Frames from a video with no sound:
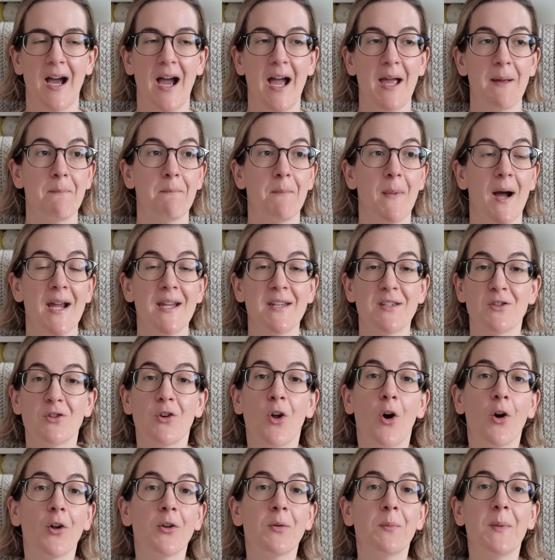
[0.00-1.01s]
I might
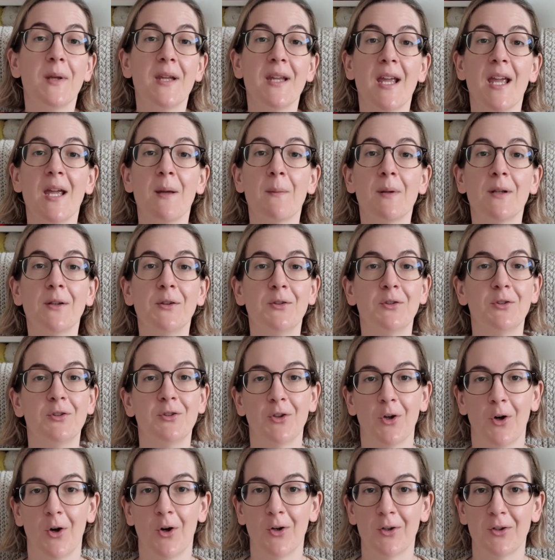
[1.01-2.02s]
not be able to
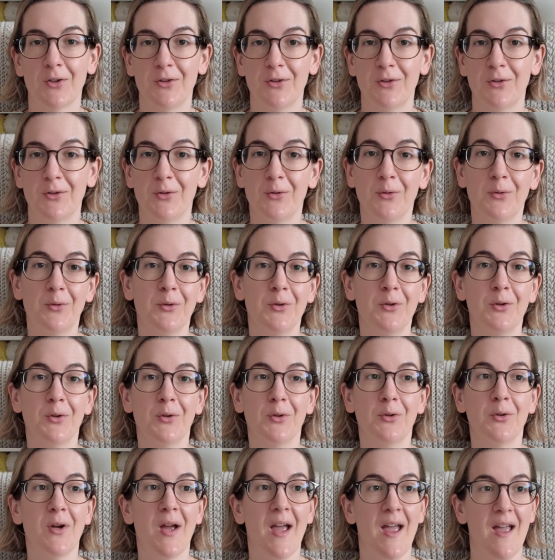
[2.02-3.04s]
talk to
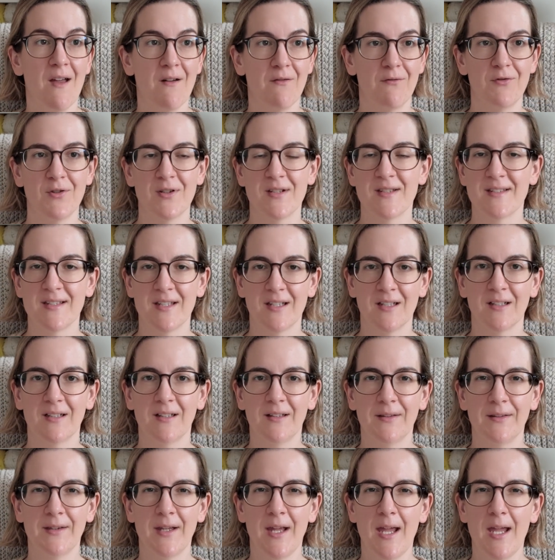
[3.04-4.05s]
you every
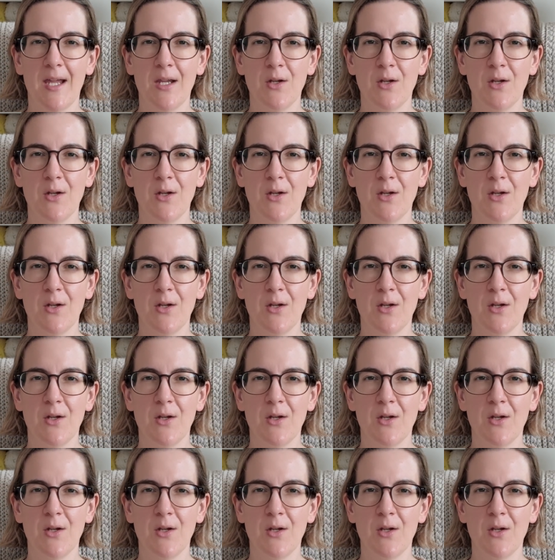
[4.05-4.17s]
single day.